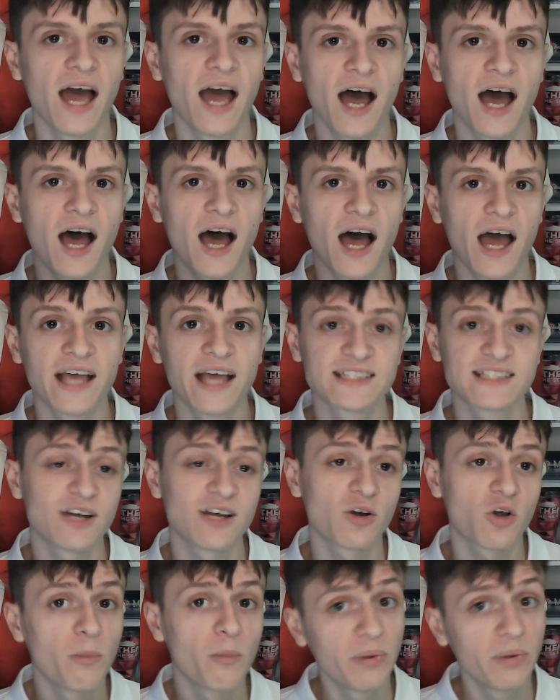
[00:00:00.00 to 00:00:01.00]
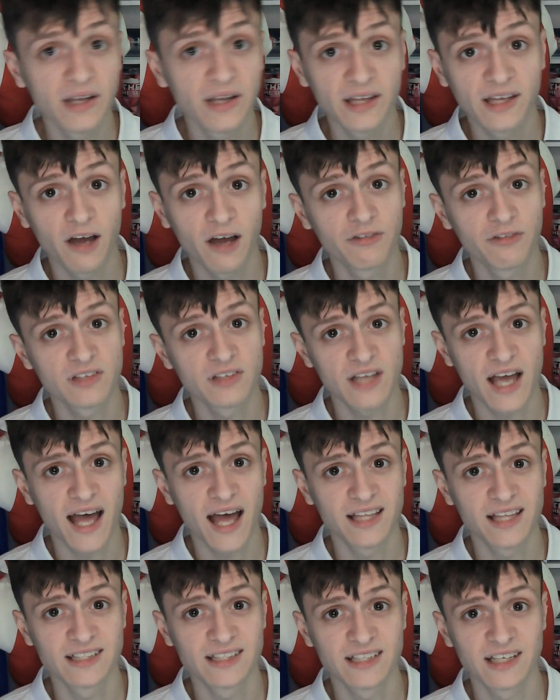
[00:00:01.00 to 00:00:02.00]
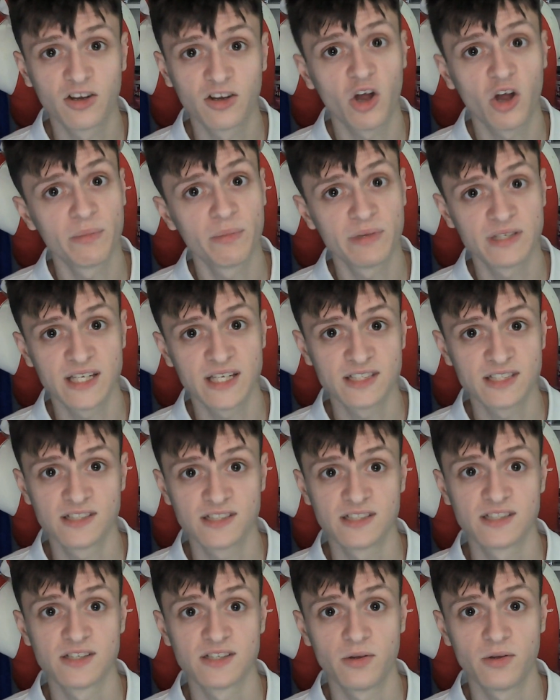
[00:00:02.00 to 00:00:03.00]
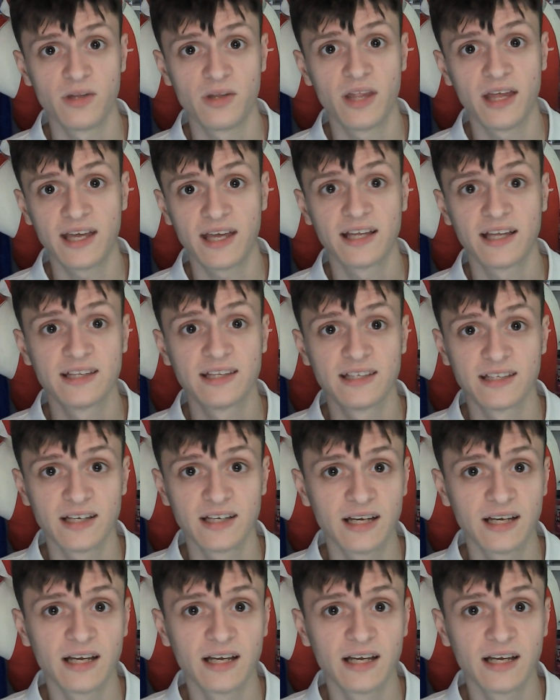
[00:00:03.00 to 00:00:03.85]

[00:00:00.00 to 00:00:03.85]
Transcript: It's now completely covered and climate censored, so they can